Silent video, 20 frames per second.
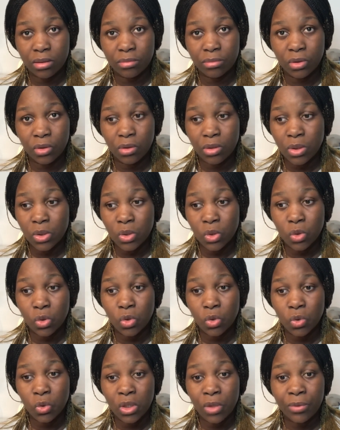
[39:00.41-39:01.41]
because
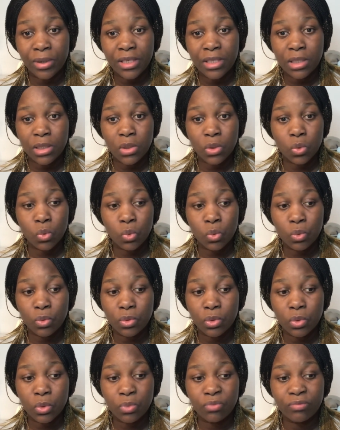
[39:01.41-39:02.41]
your work is to
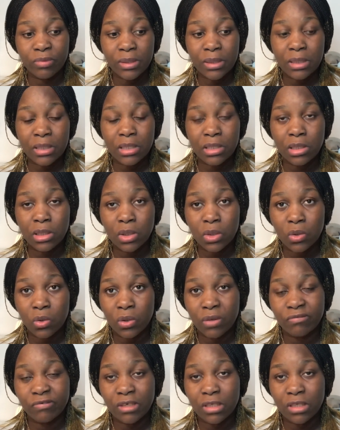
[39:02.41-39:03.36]
visit disco after